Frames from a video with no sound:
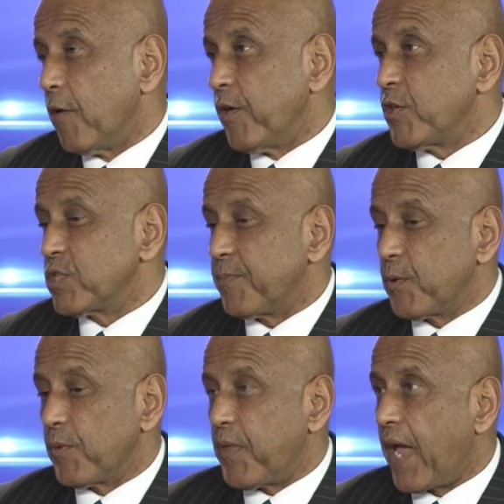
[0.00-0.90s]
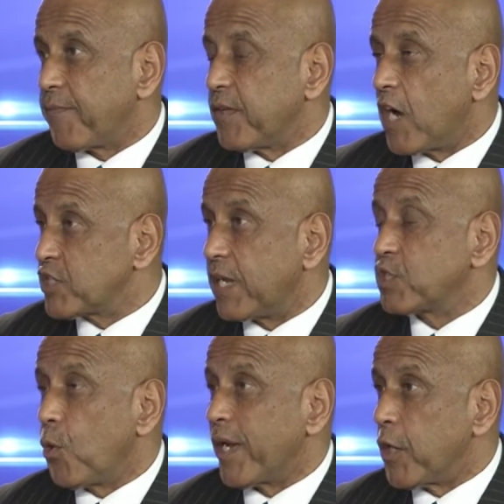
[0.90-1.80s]
If we don't do something with that, then our
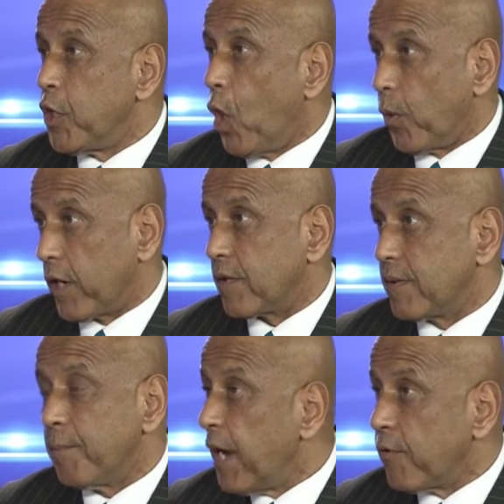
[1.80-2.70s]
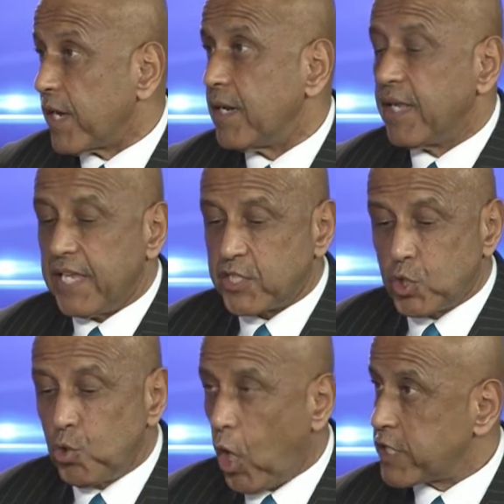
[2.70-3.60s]
state's going nowhere, period.
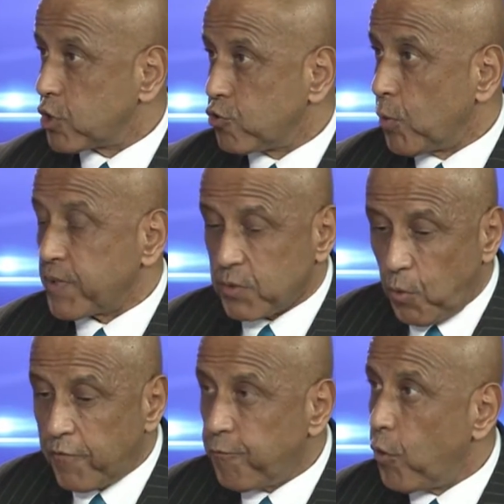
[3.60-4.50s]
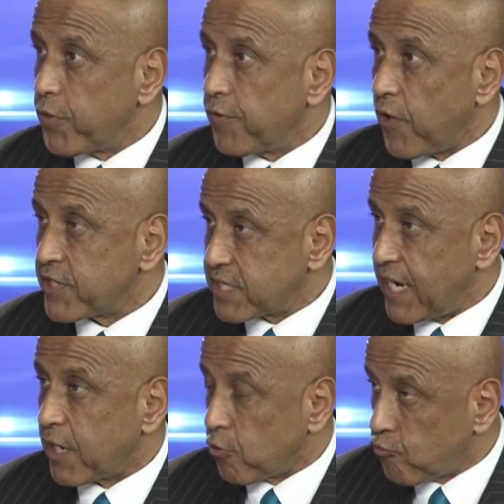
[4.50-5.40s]
It's too large a group. It's one-fourth of our
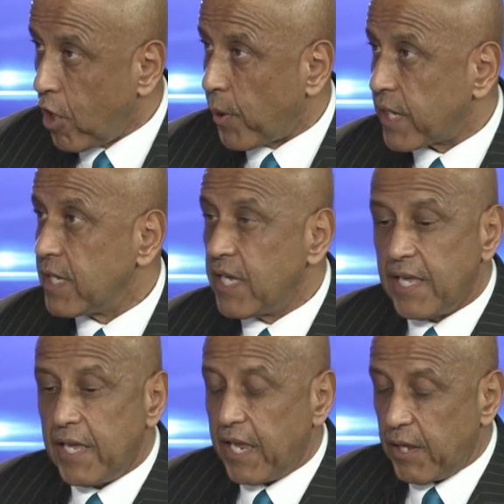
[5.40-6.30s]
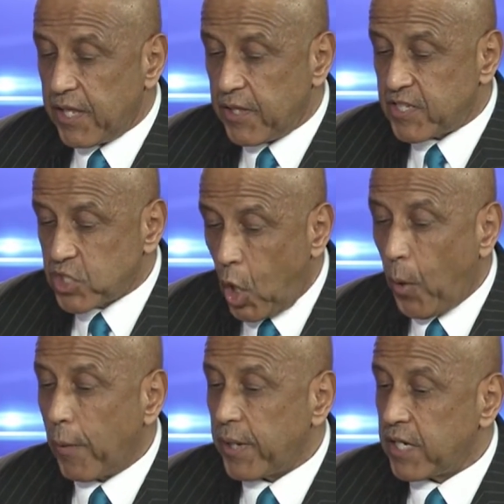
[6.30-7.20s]
state and growing there's no
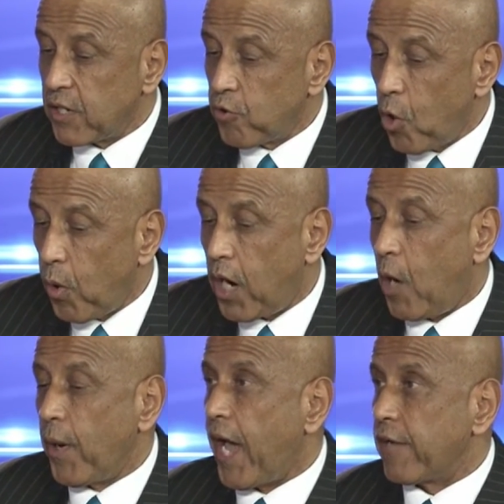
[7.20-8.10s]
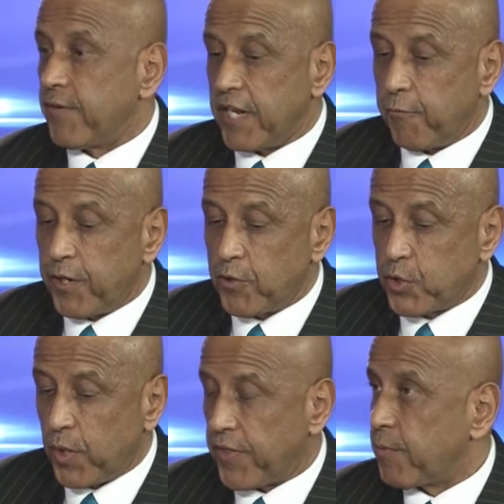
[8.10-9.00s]
way we can grow our way out of it if we
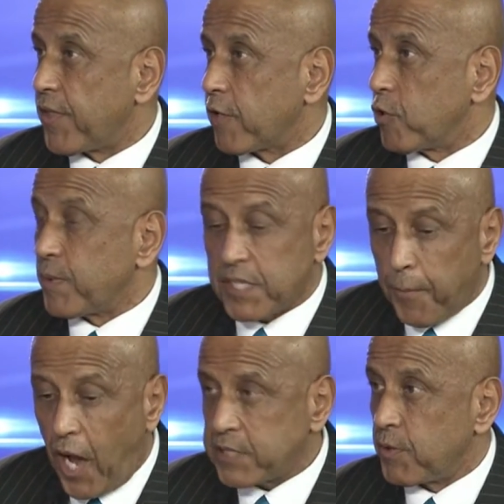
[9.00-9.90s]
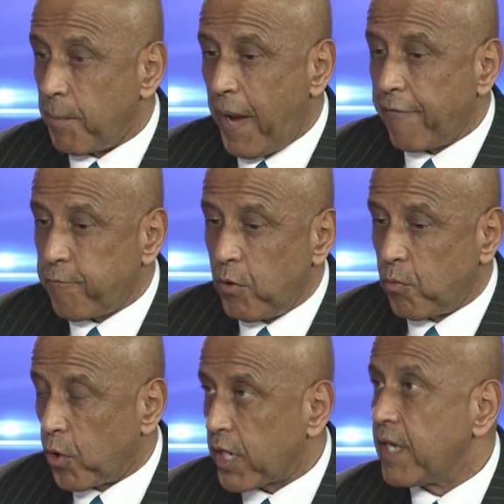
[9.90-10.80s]
don't do anything with that group. It's impossible. The math
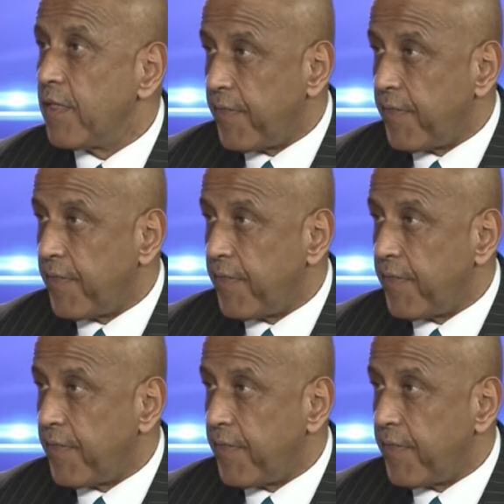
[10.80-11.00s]
won't work.